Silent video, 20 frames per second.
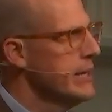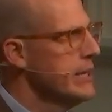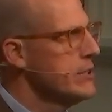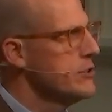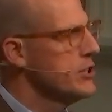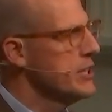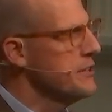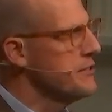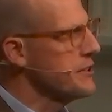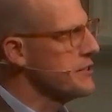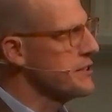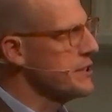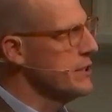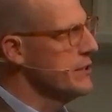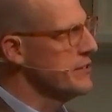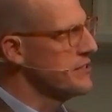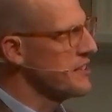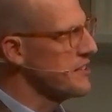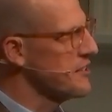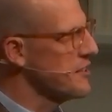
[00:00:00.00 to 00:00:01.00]
Jesus
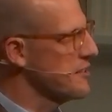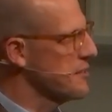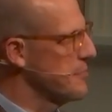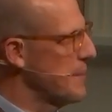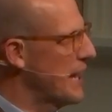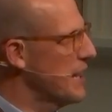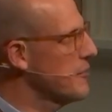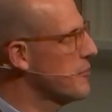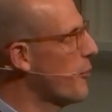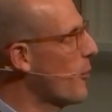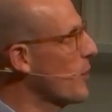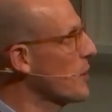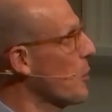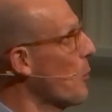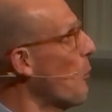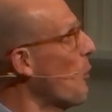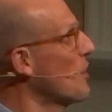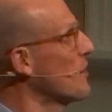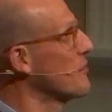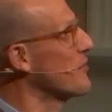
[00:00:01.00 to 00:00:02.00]
uses this metaphor, the
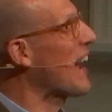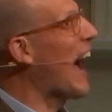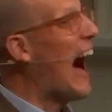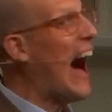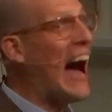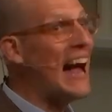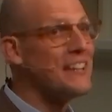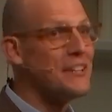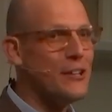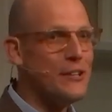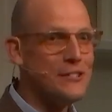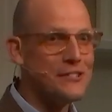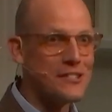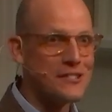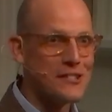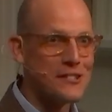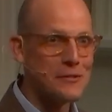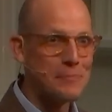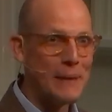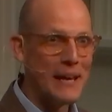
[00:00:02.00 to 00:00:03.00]
Word of God uses
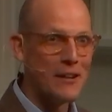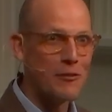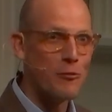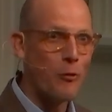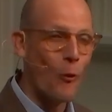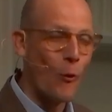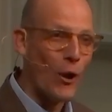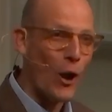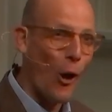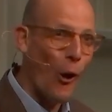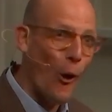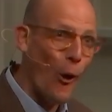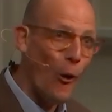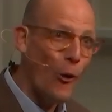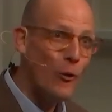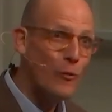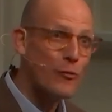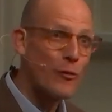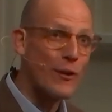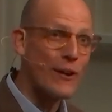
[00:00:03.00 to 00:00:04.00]
this metaphor
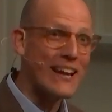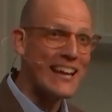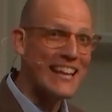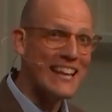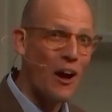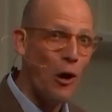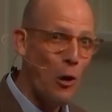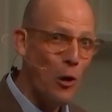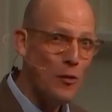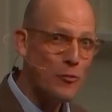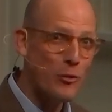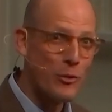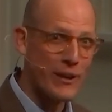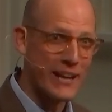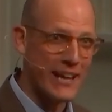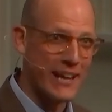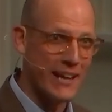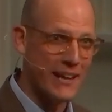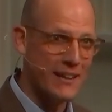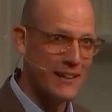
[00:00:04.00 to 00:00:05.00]
over and over
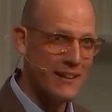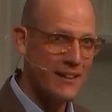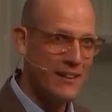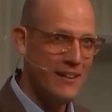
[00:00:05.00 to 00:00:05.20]
again.